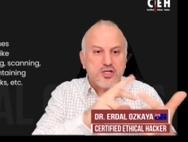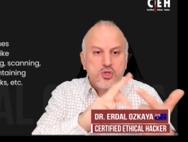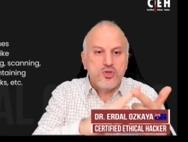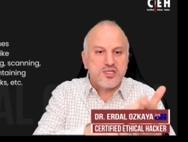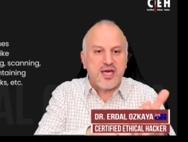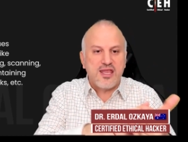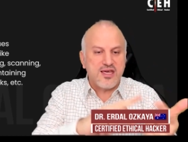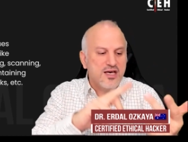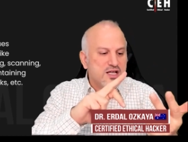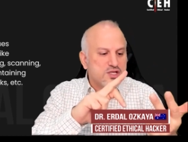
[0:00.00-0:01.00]
Two,
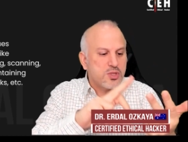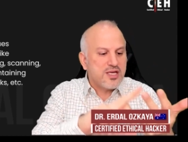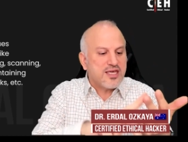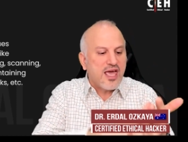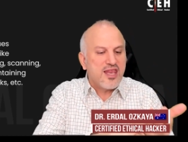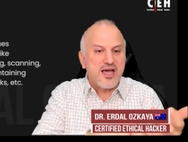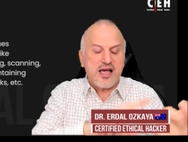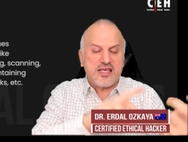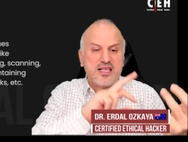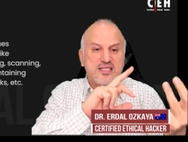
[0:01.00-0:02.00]
scanning. Three, gaining
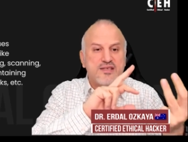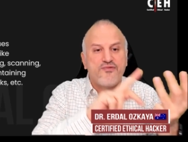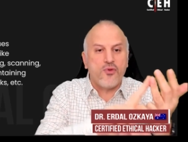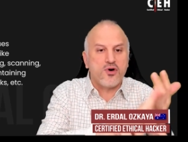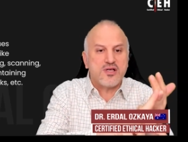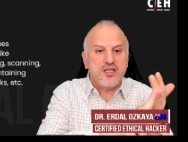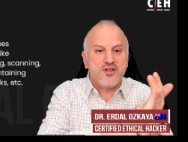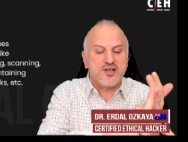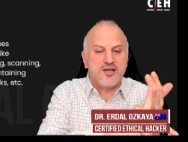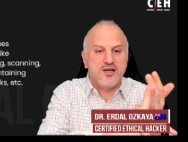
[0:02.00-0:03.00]
access. Four,
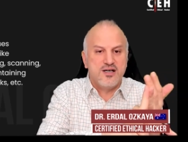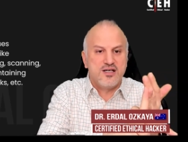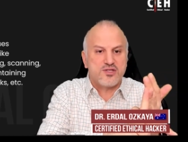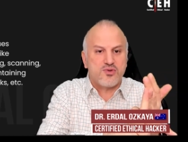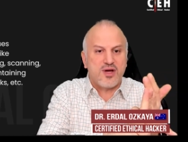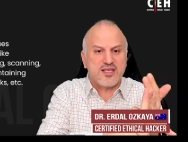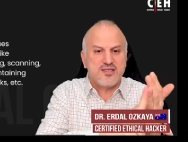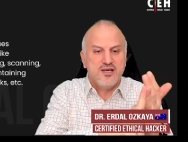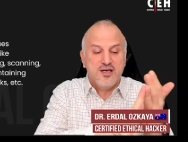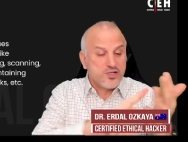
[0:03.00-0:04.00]
clearing uh, tracks.
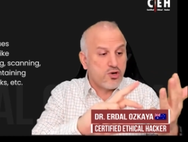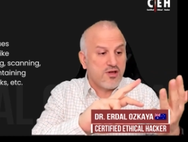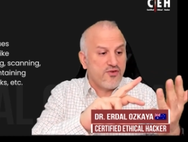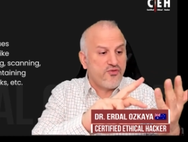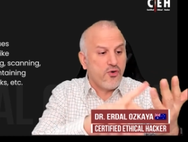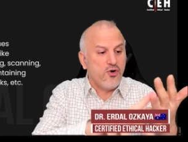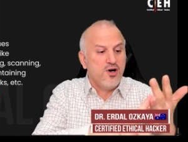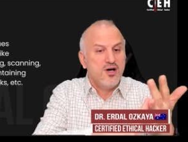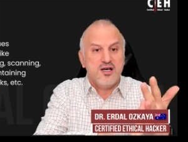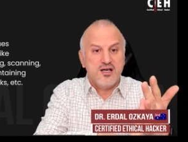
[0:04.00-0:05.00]
Sorry, four.
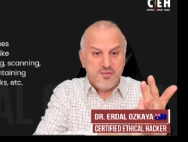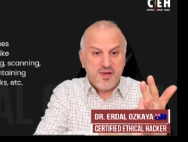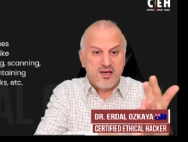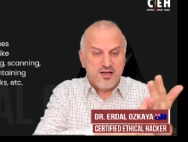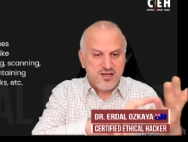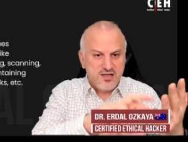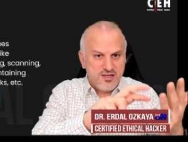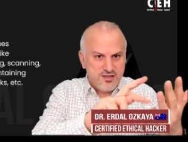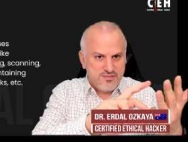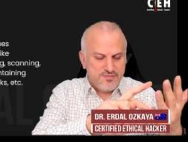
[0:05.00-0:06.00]
Um,
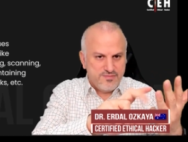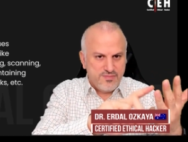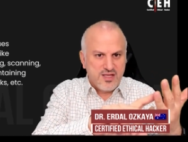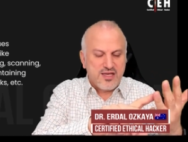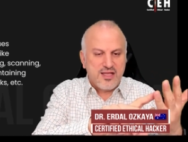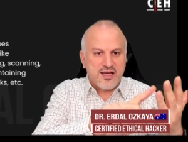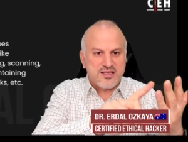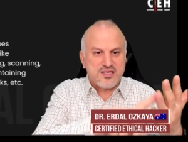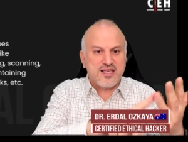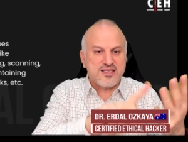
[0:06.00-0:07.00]
maintaining
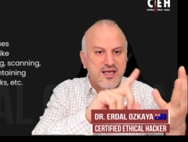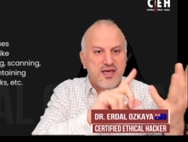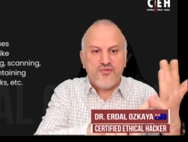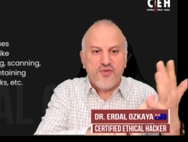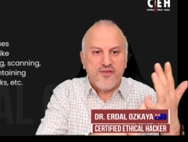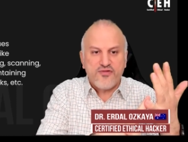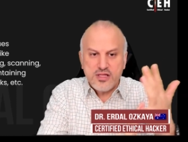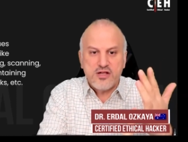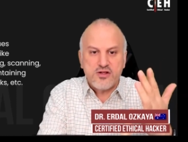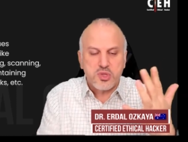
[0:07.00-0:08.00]
access, and 5
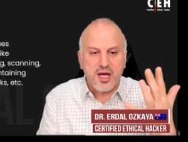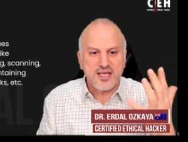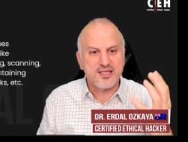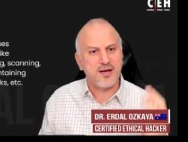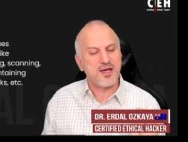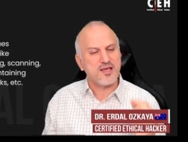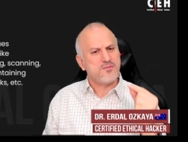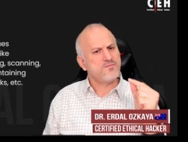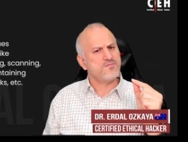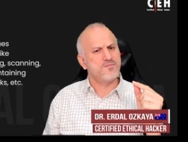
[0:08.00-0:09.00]
clearing tracks. I'm like,
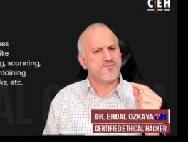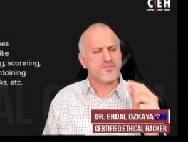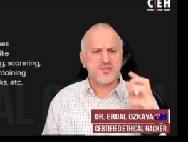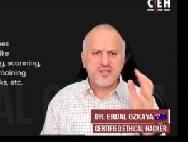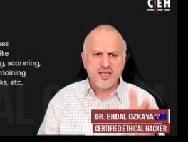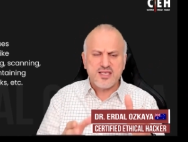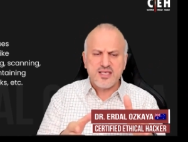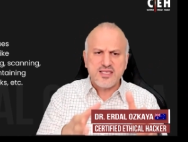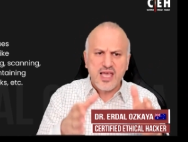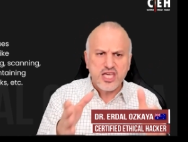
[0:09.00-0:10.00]
hmm, this
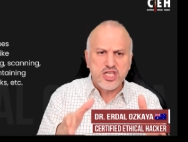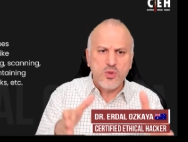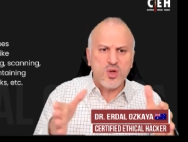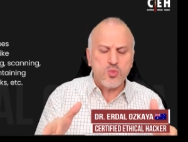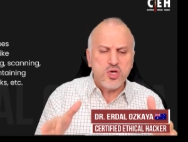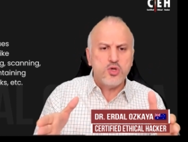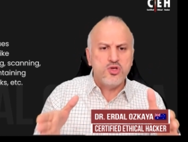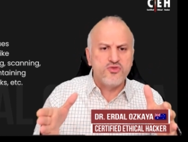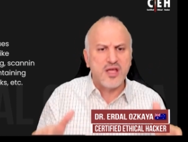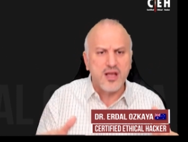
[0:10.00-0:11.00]
is actually what we do
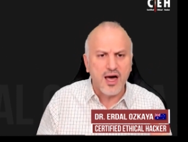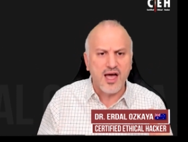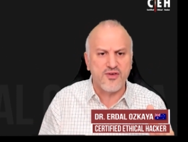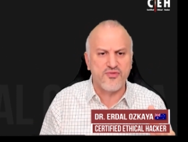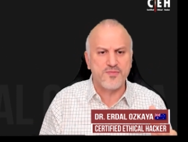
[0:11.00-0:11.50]
in real life.